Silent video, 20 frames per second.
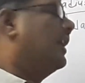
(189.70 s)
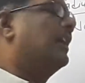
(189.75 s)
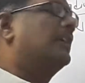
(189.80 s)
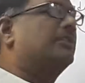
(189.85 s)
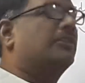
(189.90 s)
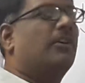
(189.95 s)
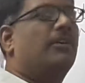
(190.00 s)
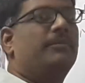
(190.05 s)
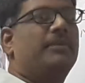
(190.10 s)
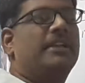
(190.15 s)

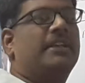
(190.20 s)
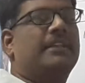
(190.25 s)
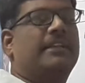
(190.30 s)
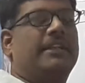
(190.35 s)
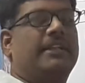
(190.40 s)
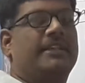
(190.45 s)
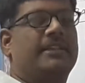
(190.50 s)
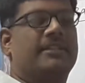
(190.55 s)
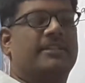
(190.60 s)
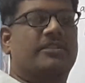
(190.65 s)
atomic
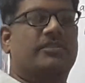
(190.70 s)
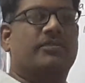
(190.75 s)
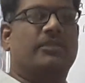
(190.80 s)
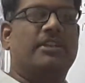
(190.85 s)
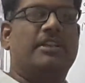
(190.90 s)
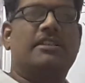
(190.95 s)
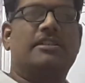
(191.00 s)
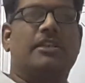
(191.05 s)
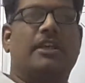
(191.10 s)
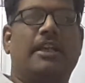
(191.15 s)
radius. So
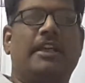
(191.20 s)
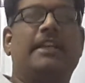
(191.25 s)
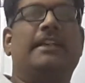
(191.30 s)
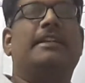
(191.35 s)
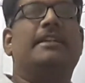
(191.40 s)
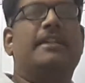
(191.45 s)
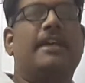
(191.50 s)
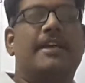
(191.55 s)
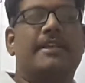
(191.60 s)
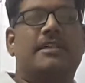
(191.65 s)
it is a
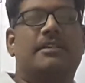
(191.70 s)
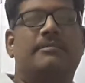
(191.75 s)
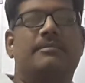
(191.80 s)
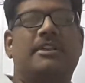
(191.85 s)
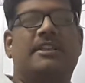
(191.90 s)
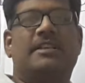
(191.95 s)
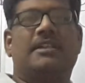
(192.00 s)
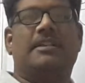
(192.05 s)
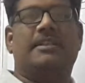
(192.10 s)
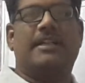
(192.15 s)
indirect
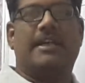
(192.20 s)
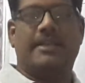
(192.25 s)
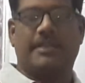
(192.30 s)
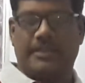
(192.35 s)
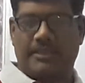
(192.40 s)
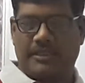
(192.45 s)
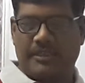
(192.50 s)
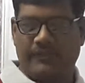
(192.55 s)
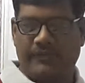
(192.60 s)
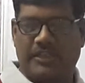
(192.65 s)
method.
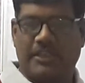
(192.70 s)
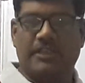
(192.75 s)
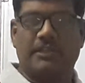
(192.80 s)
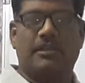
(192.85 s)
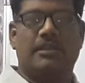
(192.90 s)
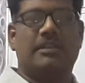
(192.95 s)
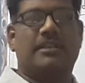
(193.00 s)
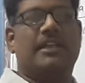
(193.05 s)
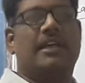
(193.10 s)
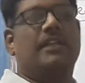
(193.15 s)
Directly we
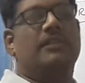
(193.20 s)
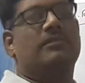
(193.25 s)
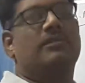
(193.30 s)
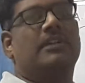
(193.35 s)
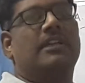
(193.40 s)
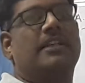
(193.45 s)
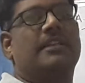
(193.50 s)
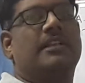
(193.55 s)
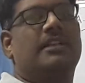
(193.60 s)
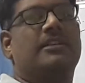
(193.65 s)
cannot
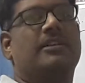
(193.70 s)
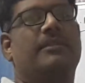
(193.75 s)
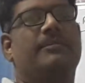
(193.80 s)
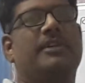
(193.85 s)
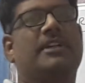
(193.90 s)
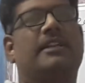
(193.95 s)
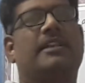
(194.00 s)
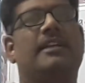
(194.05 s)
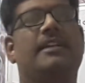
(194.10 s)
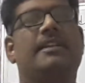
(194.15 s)
calculate the
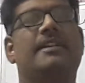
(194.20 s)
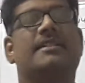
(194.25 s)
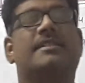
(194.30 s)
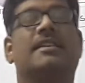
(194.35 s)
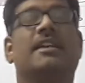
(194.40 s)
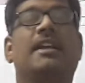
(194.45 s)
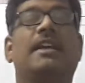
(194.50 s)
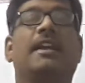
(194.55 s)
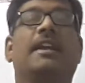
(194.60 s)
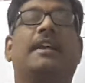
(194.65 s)
atomic
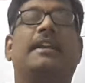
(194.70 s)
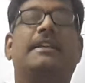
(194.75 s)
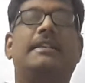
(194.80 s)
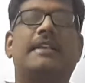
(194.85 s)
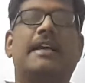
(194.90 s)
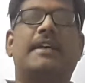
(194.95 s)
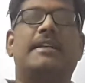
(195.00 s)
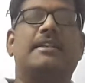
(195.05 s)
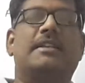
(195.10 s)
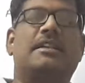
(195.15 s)
radius.
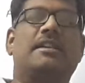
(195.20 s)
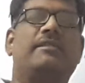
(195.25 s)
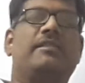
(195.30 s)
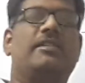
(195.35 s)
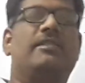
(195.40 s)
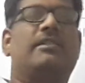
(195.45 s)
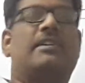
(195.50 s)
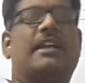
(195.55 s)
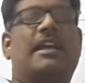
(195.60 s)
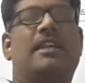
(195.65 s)
Indirectly
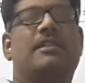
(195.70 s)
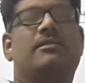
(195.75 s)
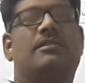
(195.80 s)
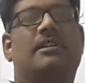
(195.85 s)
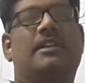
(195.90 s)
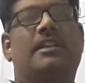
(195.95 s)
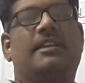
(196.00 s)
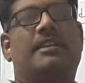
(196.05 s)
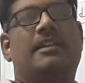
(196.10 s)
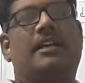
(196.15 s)
we will
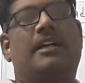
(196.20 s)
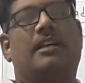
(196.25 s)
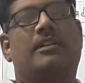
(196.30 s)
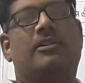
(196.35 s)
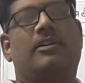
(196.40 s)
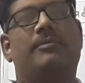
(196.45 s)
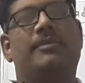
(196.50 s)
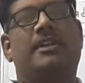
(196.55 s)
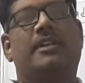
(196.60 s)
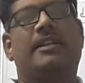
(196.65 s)
calculate the
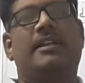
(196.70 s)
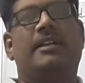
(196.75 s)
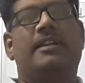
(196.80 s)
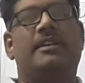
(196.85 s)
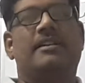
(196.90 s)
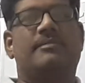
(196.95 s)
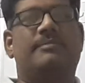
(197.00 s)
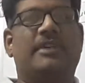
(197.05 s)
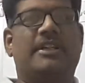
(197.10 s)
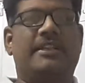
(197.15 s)
atomic
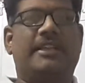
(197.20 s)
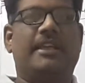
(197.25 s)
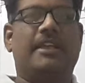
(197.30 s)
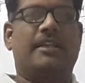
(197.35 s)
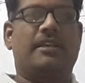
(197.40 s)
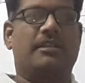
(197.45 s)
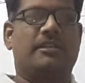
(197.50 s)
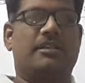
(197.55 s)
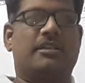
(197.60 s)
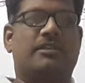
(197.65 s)
radius by
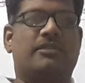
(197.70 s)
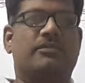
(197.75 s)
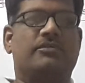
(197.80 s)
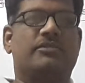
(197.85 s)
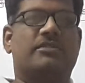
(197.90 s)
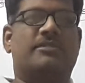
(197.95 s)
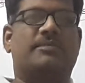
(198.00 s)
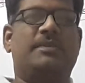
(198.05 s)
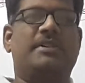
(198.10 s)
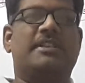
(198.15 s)
taking the
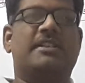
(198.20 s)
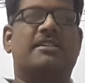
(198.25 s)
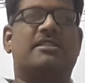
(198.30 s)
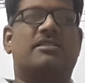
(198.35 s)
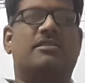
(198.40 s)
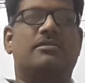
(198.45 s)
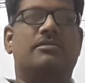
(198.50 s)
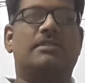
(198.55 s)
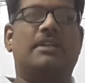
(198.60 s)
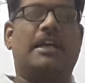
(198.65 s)
two spheres,
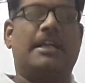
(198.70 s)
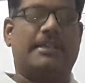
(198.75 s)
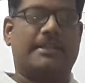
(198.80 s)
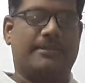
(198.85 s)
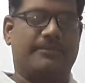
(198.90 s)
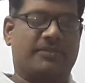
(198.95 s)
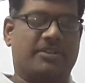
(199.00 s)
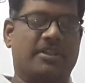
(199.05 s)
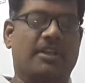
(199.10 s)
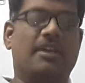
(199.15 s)
two
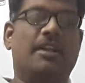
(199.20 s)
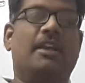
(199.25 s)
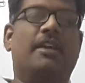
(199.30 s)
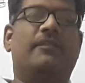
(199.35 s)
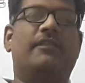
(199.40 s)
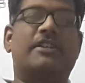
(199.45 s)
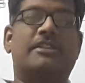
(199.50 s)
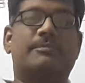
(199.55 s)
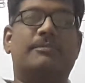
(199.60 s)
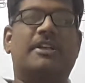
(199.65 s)
atoms
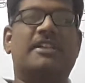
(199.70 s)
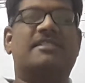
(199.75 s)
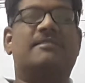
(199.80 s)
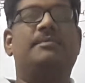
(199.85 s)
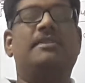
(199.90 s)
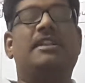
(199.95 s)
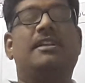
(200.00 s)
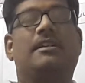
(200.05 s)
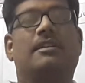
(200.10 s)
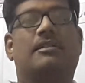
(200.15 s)
which must
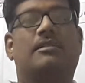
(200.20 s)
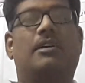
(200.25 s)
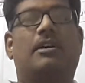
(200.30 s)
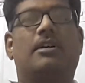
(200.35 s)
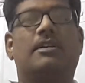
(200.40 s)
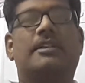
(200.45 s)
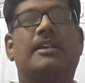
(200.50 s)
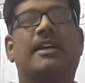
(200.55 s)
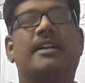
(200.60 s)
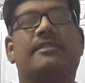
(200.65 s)
be
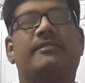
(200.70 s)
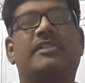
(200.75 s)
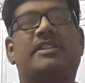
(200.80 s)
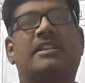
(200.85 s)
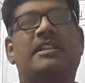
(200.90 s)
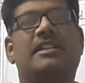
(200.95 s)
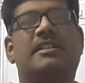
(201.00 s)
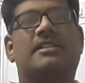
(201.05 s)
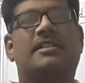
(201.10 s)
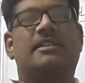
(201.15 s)
contact
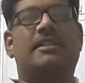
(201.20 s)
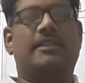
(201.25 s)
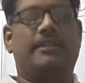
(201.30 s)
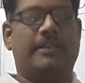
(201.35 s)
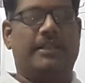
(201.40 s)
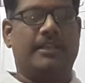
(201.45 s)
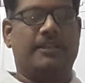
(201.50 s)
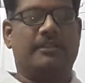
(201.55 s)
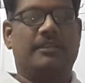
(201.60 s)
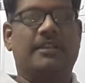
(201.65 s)
with each other.
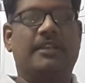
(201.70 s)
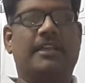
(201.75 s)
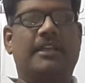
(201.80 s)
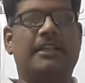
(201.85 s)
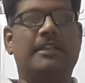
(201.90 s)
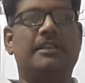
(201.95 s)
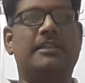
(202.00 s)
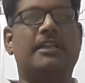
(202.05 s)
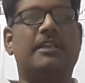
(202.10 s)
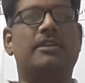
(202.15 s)
Then
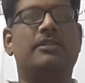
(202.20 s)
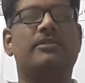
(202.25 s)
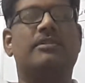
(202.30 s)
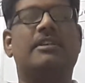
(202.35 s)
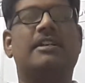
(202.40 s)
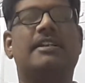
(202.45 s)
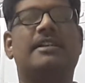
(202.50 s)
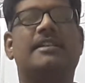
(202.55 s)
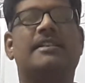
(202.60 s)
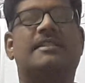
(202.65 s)

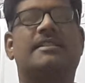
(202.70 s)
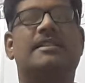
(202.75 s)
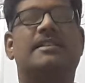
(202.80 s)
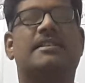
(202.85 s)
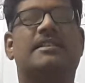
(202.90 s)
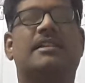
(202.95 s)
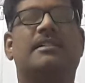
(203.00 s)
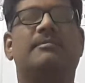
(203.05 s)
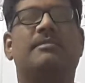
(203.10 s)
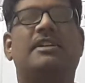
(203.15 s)
internuclear
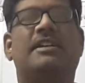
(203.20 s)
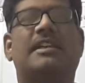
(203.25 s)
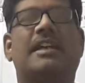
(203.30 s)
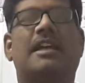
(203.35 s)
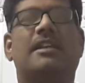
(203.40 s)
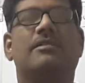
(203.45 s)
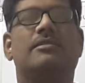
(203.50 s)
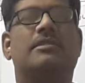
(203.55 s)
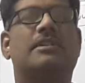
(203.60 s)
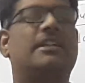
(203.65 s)
distance can be
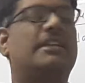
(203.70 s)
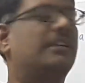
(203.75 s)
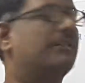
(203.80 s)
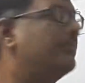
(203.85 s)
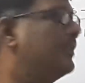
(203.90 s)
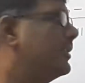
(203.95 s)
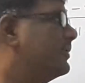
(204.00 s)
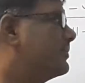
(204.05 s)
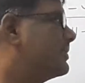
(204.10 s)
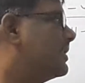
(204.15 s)
calculated
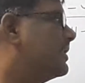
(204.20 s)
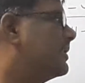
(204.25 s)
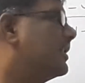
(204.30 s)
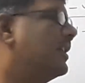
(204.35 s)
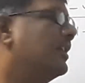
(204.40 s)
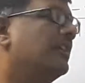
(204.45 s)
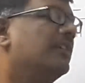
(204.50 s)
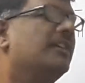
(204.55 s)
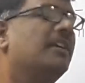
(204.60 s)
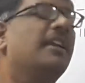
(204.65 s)
by using
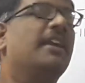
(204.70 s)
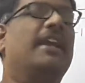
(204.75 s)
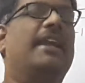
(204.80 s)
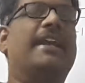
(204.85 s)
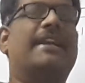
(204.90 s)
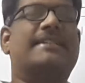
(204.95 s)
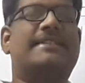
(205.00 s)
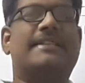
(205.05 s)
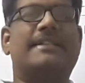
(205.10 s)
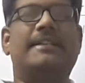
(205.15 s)
the
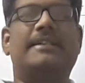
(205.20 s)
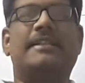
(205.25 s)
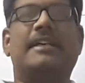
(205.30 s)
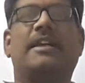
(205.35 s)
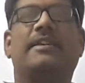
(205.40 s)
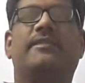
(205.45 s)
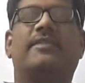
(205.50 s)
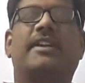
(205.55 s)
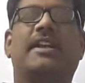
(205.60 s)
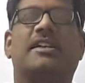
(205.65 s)
X-ray
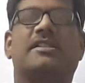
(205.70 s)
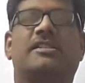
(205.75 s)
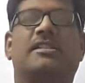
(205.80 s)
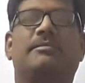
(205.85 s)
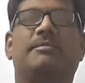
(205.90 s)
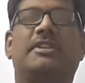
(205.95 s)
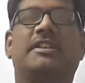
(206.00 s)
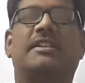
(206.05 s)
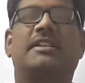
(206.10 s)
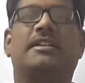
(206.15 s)

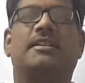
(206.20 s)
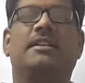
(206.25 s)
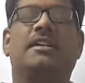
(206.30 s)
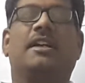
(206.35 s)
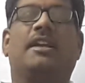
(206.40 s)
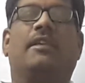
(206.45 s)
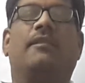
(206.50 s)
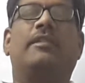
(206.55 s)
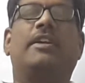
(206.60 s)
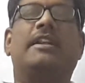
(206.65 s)
diffraction method.
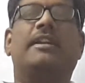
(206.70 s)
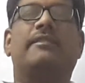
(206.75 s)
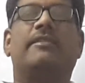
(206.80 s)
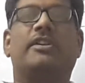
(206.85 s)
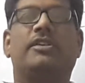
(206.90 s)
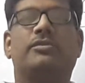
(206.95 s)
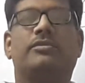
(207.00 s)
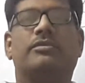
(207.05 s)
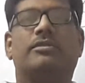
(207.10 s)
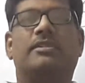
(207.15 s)

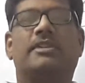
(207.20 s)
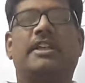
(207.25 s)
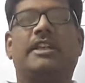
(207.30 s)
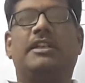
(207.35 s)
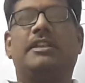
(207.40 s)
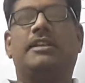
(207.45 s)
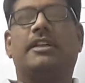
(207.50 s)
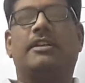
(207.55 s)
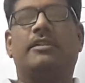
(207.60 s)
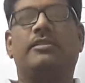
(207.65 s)
Whenever you know the
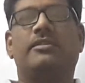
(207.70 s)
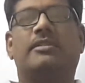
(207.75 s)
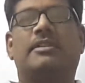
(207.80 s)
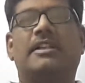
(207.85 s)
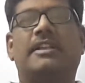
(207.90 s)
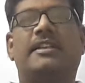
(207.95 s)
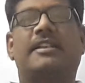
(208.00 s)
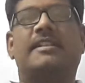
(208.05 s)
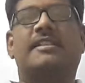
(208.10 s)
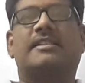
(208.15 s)

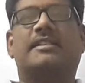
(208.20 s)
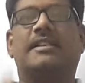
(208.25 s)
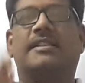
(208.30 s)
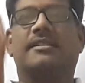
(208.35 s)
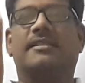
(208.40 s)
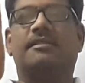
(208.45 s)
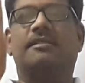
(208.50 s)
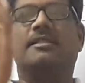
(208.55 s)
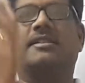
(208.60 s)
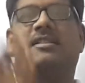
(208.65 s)
internuclear
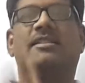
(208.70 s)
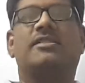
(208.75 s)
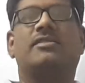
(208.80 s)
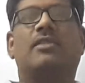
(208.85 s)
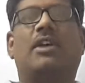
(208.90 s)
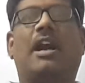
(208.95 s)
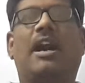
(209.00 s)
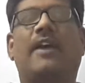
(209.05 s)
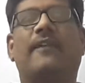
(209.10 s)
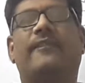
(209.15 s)
distance, just
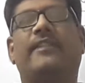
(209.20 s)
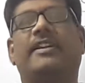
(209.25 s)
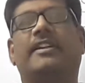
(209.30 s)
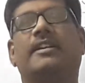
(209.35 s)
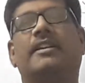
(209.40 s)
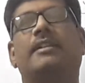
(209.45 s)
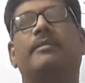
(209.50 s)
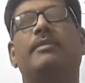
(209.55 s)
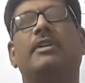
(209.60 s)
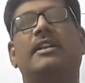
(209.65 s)
you half
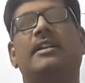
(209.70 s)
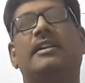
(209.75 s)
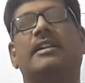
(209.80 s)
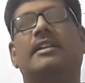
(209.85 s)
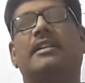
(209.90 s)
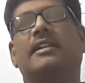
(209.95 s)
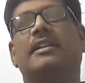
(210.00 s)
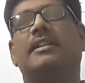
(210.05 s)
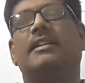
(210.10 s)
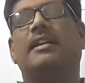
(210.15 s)
it,
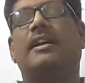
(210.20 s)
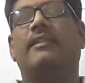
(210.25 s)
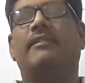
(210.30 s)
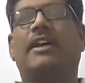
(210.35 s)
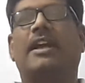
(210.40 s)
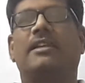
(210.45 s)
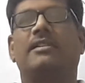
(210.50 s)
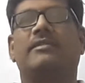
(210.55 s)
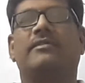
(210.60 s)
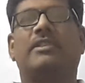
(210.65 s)
immediately the
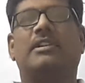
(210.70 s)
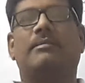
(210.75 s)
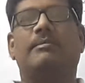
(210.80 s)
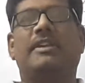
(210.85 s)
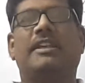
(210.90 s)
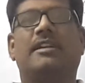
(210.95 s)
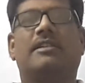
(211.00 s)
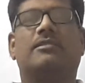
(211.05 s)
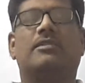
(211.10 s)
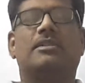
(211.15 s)
value will
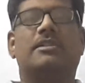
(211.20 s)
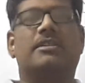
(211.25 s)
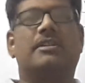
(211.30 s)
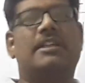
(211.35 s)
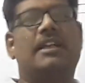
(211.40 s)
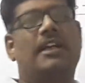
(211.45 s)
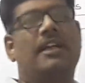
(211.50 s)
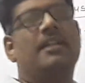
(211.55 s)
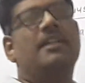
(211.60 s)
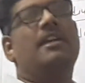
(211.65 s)
be equal to
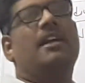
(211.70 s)
the